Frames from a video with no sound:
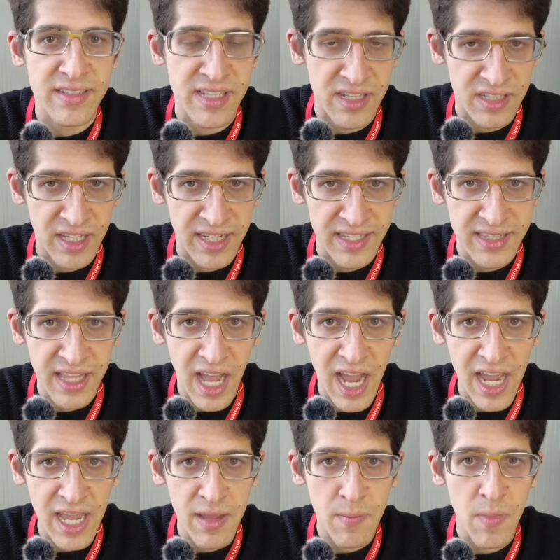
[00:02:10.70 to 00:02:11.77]
certainly
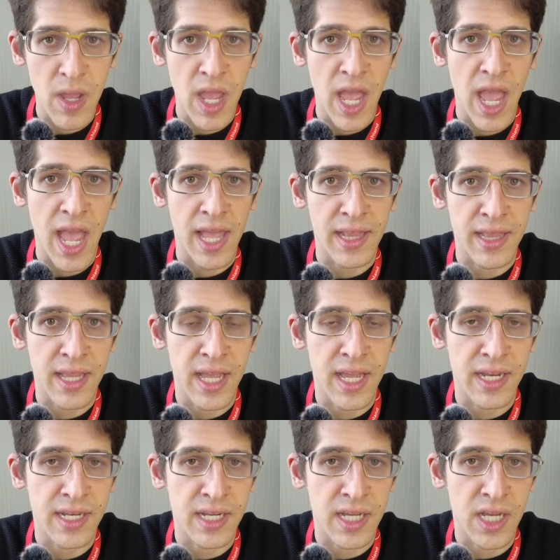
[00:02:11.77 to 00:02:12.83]
time and
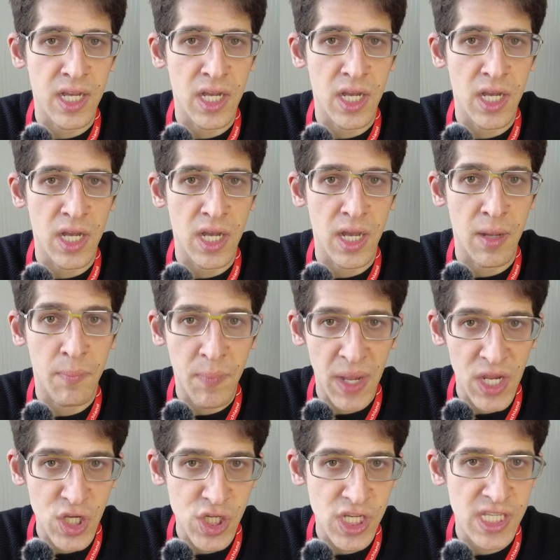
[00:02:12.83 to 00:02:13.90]
then
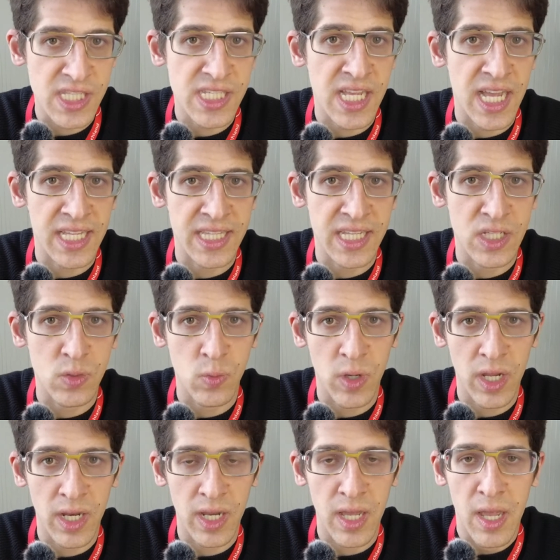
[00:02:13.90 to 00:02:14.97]
patience and as
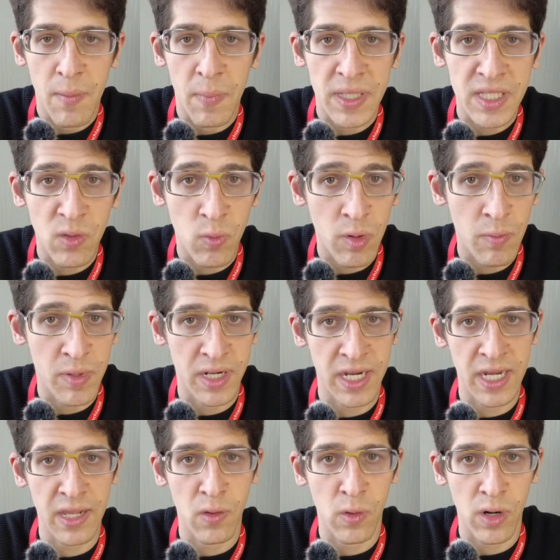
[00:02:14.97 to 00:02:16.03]
well, but it will be
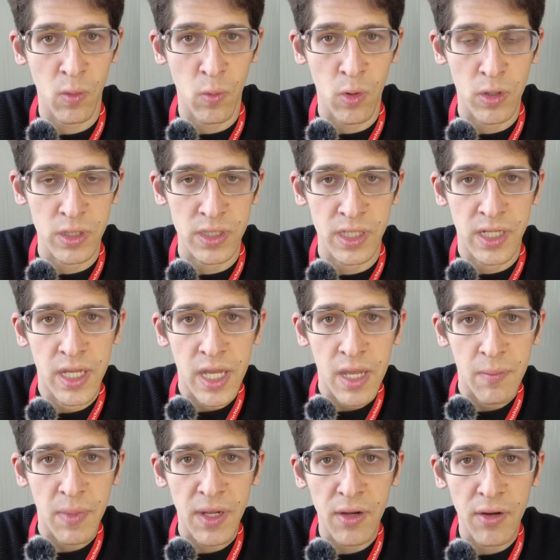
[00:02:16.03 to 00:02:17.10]
really rewarding
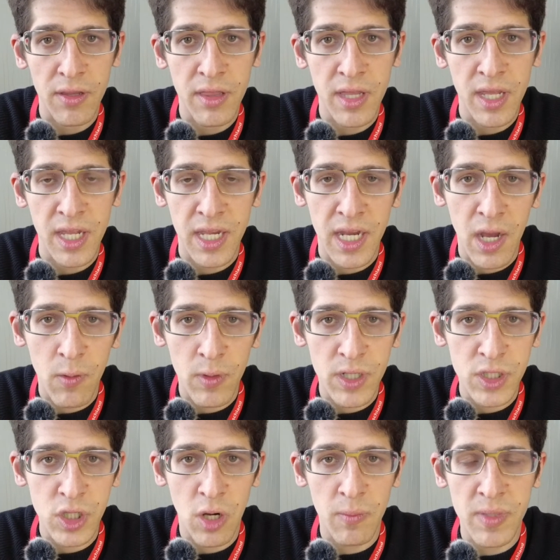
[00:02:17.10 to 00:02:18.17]
because in our
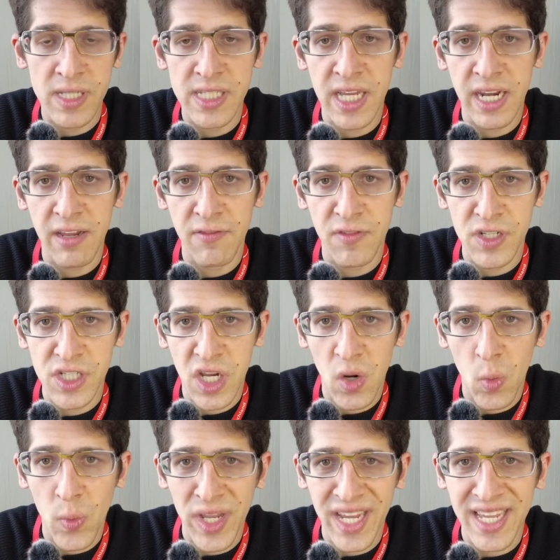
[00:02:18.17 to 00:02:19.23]
job as RF engineer,
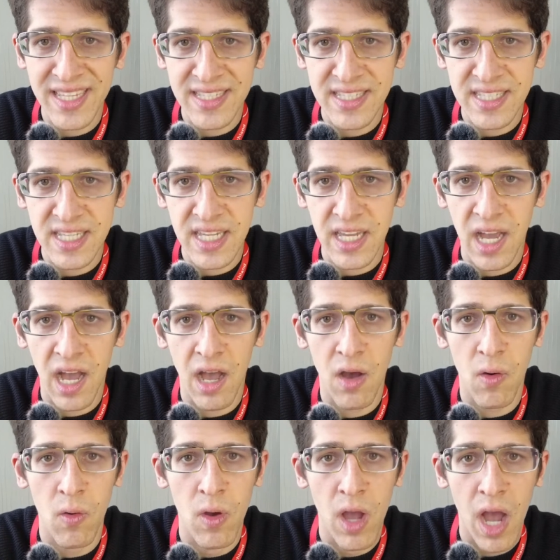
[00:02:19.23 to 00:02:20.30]
we can see
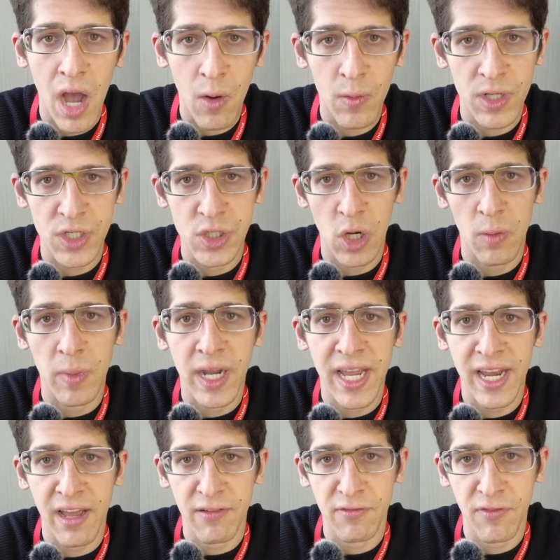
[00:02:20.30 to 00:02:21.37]
how our job
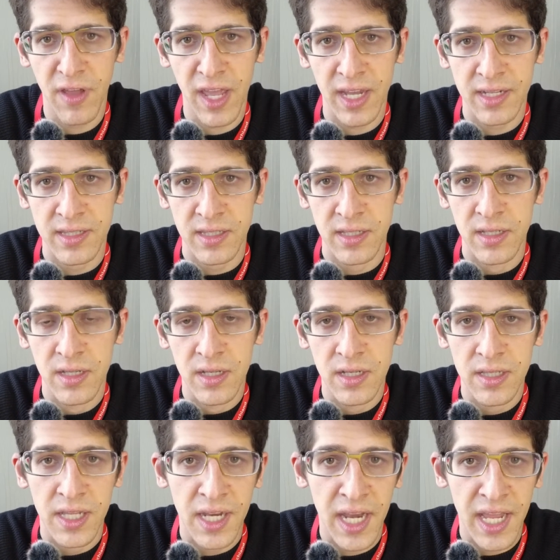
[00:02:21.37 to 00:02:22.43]
can affect
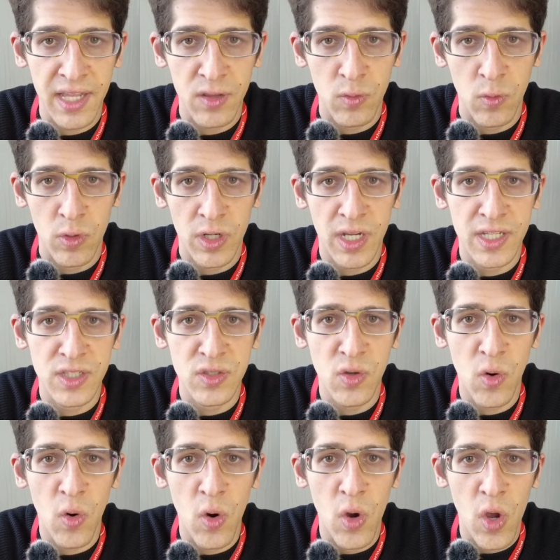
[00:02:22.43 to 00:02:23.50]
the network. And
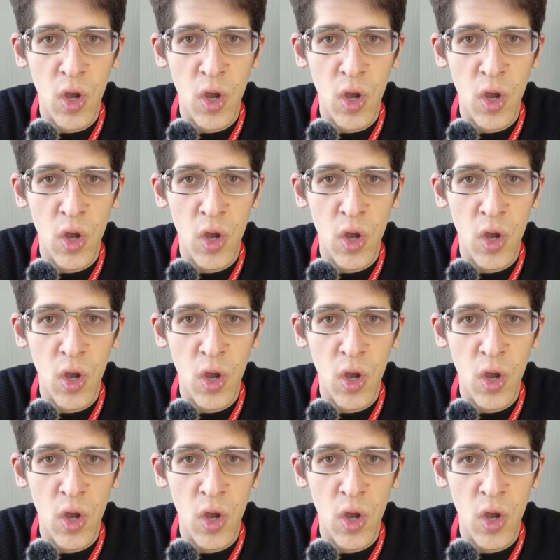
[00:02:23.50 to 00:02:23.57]
so